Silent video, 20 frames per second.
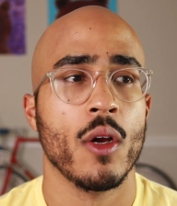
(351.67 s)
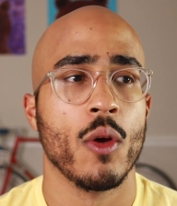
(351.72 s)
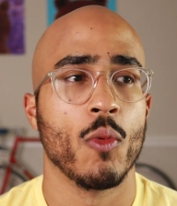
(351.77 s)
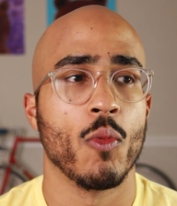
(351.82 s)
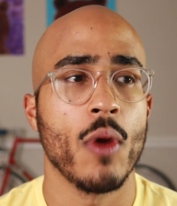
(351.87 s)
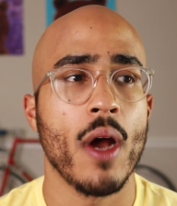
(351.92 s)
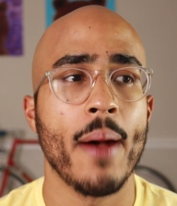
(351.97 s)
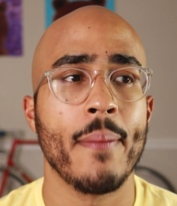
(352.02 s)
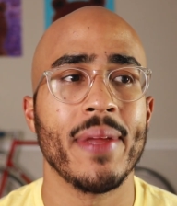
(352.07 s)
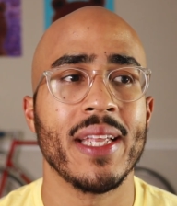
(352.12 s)

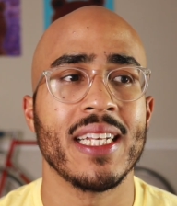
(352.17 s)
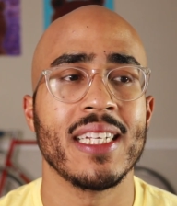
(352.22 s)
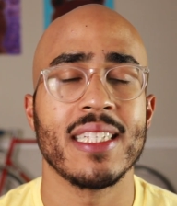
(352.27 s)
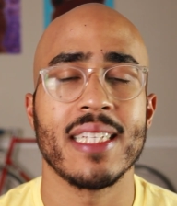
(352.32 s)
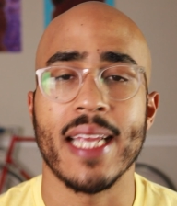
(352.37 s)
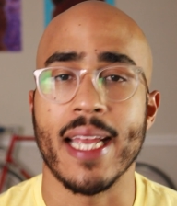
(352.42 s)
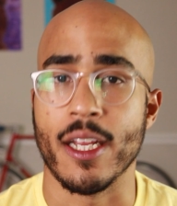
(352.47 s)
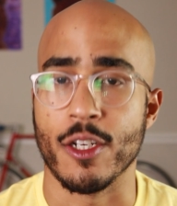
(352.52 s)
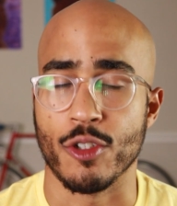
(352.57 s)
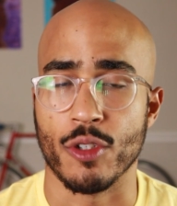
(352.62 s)

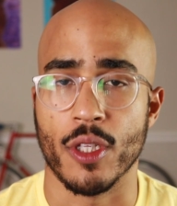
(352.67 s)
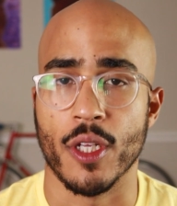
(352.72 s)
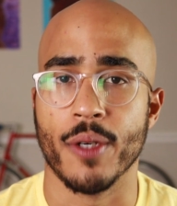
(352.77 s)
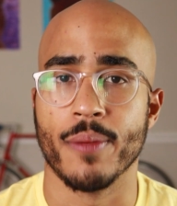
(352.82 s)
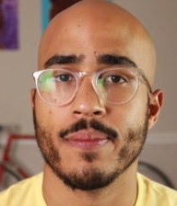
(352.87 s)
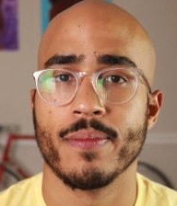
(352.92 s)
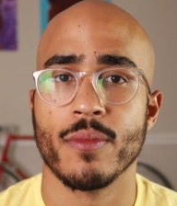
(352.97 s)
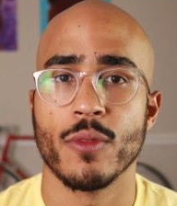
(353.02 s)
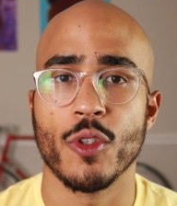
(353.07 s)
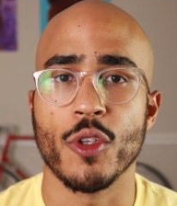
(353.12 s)

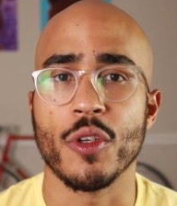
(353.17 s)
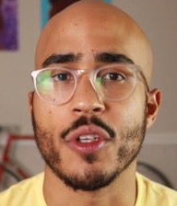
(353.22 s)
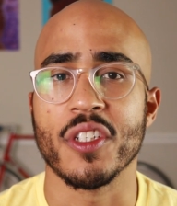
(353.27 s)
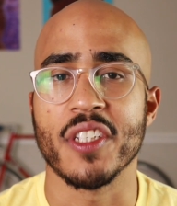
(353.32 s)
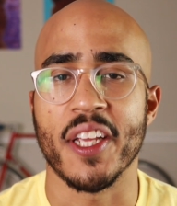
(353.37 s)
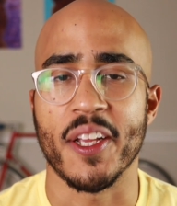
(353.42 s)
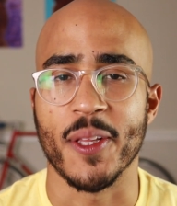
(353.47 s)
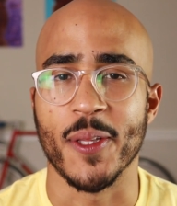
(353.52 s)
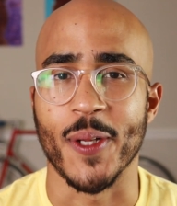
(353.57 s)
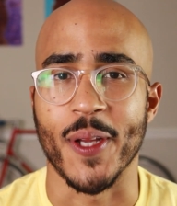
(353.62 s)
DeAngelo, so you can
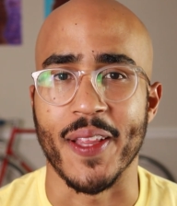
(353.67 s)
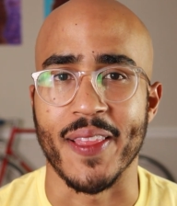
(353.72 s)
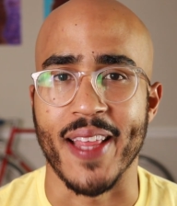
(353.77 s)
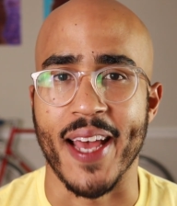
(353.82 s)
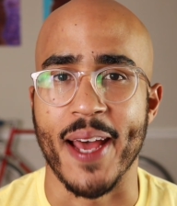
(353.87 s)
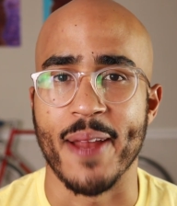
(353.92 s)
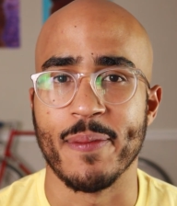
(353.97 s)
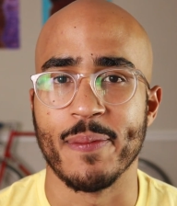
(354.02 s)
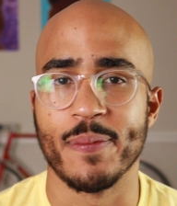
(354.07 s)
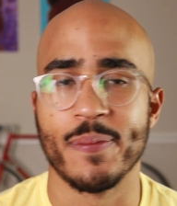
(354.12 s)
take a look at
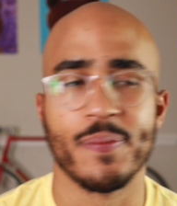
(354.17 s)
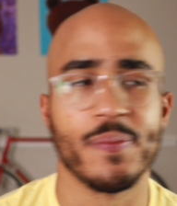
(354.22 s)
that.